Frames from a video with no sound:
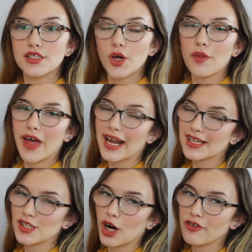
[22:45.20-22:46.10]
So that
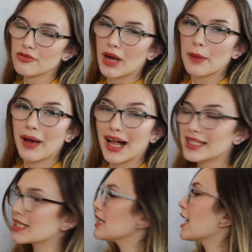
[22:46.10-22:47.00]
is all for my
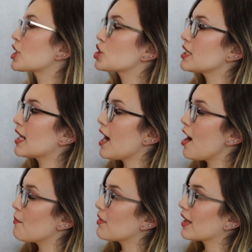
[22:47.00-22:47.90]
palette collection.
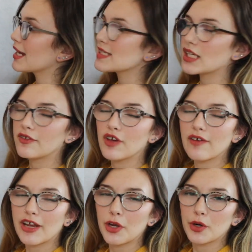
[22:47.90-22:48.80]
Like I said, if you
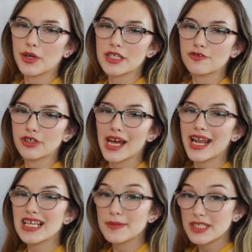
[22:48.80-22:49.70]
have any requests for
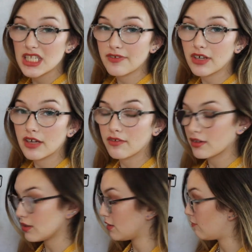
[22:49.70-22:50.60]
any specific
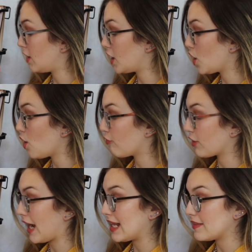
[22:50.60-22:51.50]
video
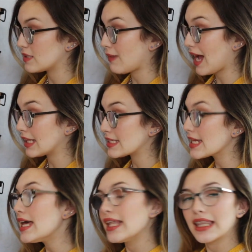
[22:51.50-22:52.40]
for any of these palettes,
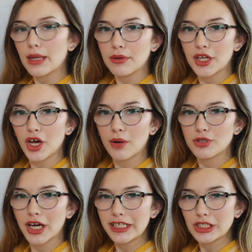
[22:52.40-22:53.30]
let me know. I'm
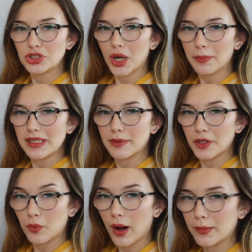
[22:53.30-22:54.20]
trying not to drop these, but
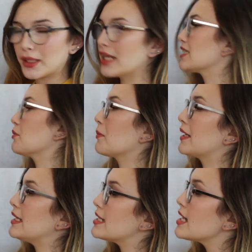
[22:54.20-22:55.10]
they're wobbling because I'm on
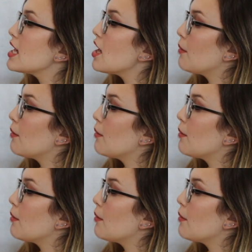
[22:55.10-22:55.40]
my knee.